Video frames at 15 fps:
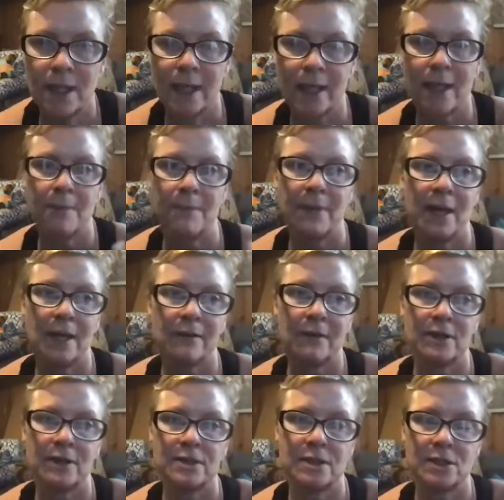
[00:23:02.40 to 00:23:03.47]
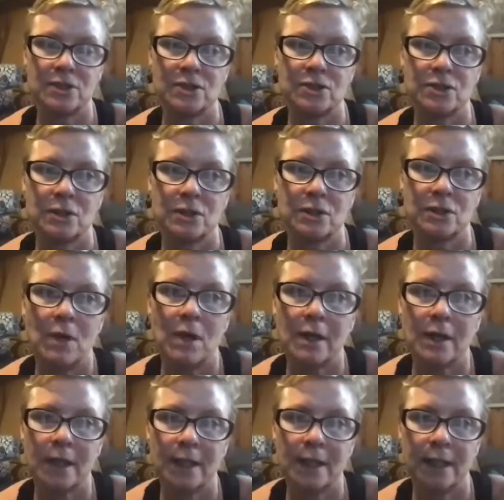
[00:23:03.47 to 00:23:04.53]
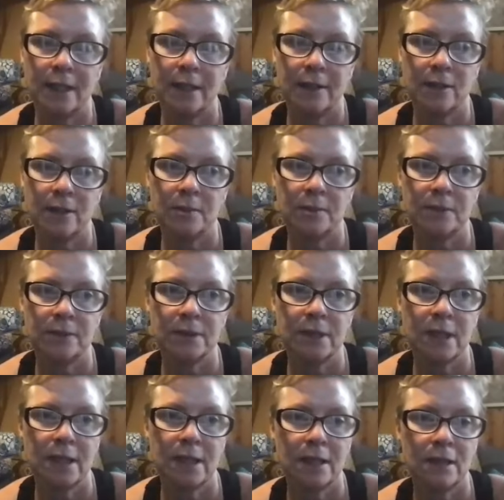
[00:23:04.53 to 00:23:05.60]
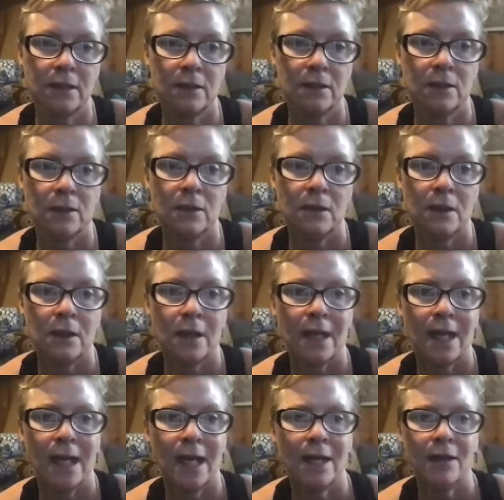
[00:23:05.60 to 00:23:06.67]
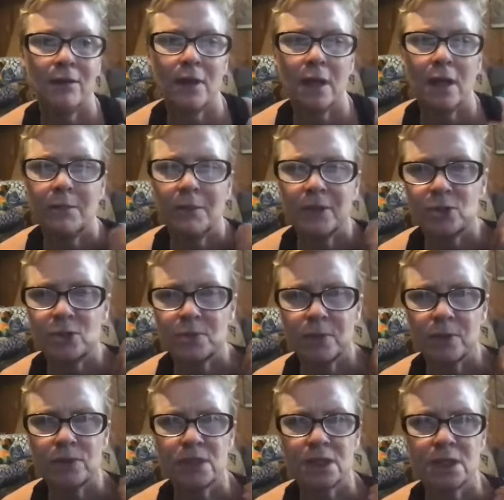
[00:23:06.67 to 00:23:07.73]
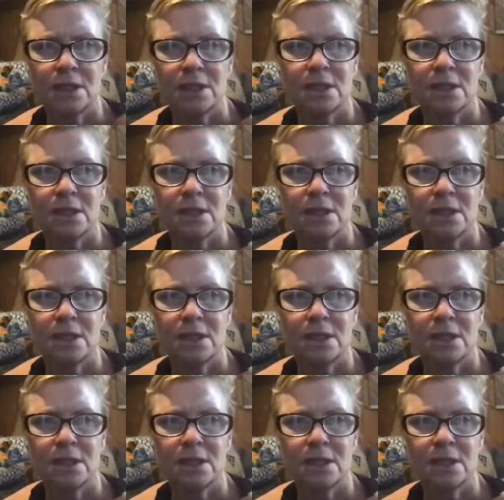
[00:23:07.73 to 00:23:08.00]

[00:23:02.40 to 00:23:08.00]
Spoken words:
got back, because I just took a walk, I ate a hard-boiled egg. I don't know how much protein is in